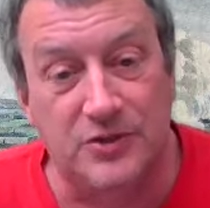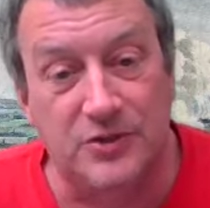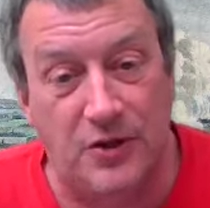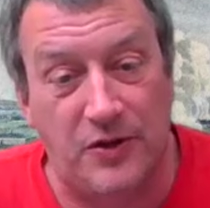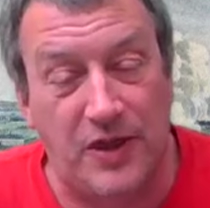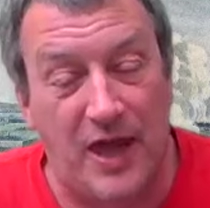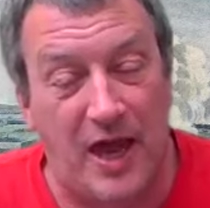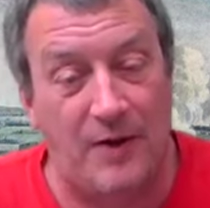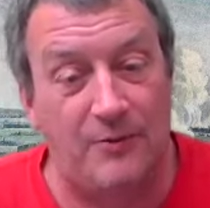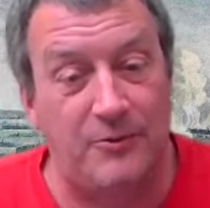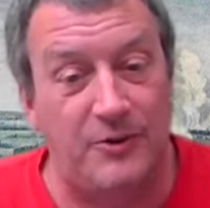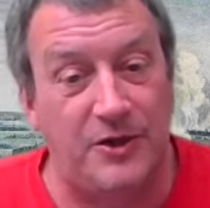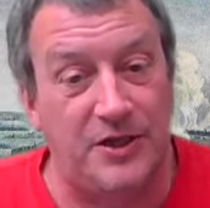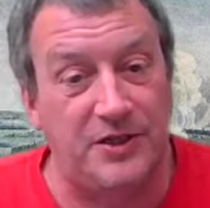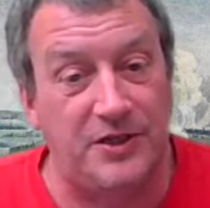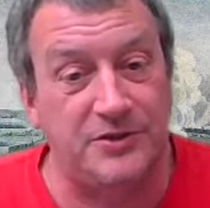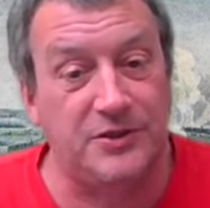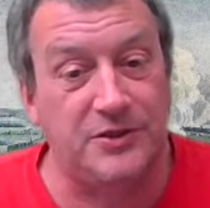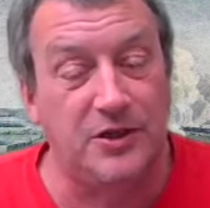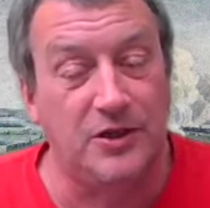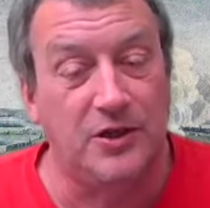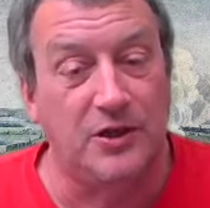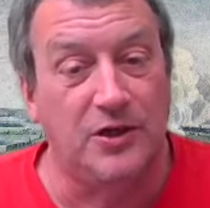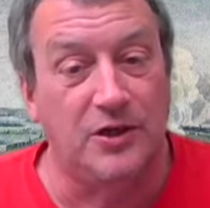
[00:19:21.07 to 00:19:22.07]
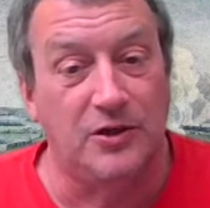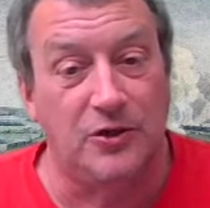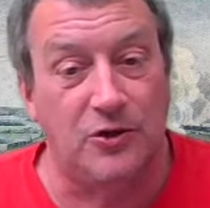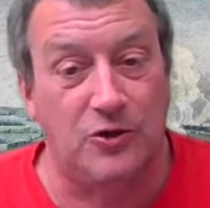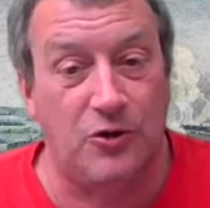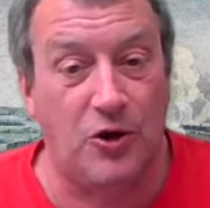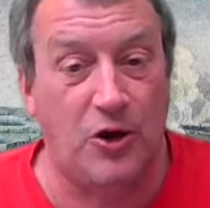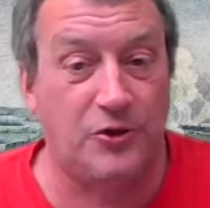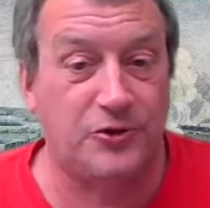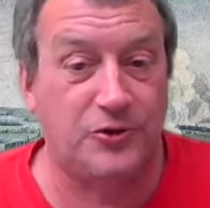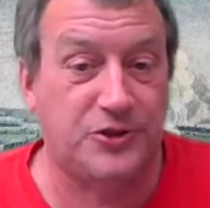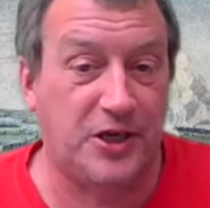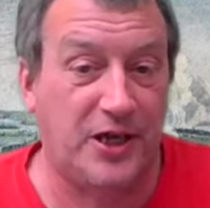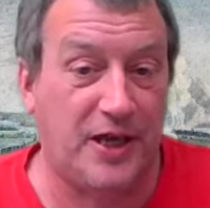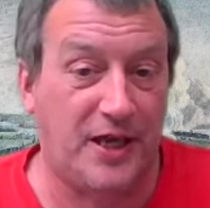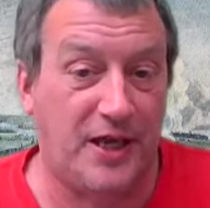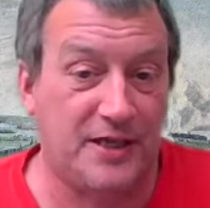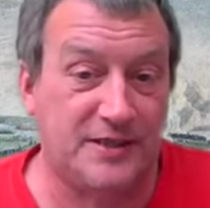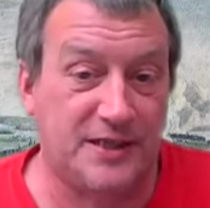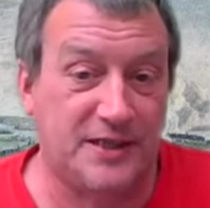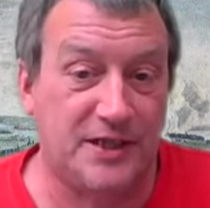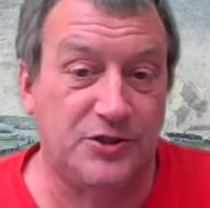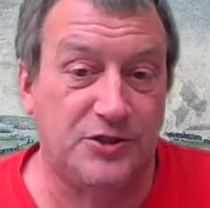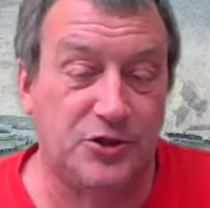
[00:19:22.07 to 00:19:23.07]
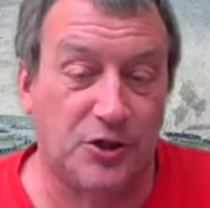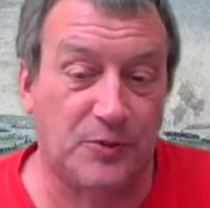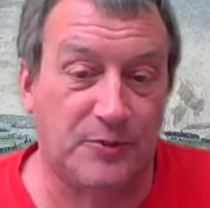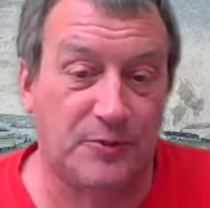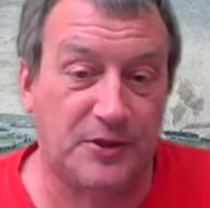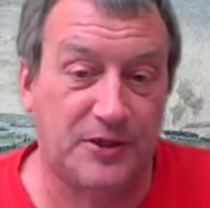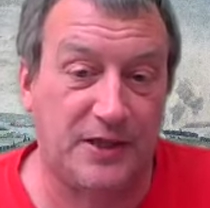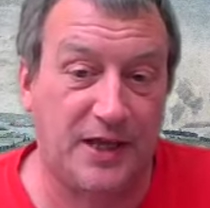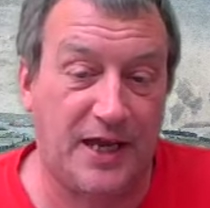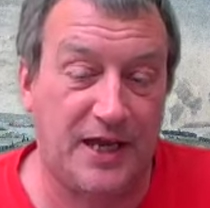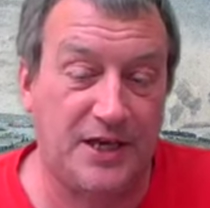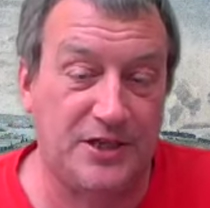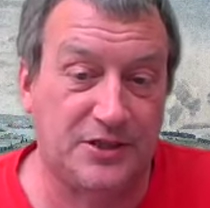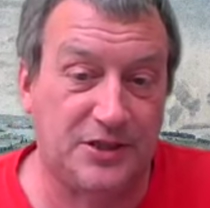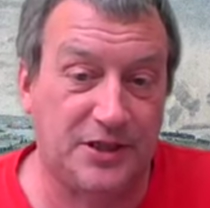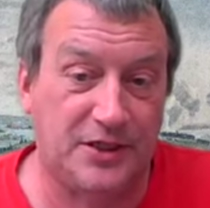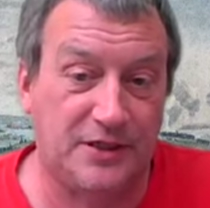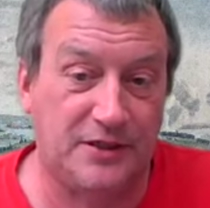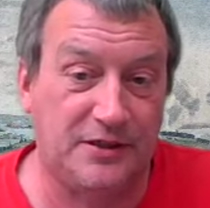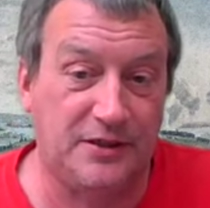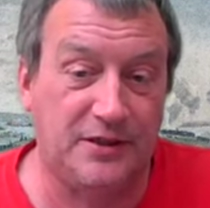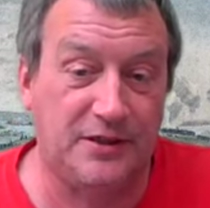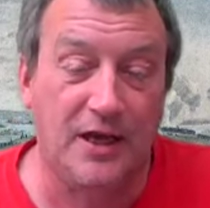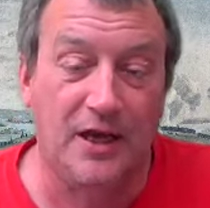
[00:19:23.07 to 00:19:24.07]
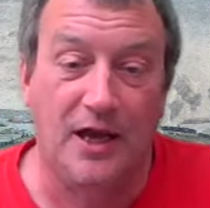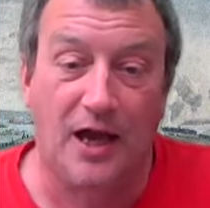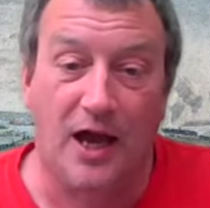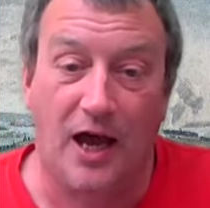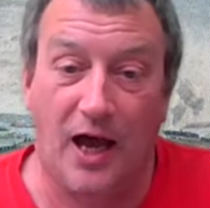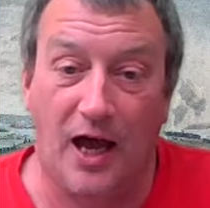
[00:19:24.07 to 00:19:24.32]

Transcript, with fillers: So that was Croce's interpretation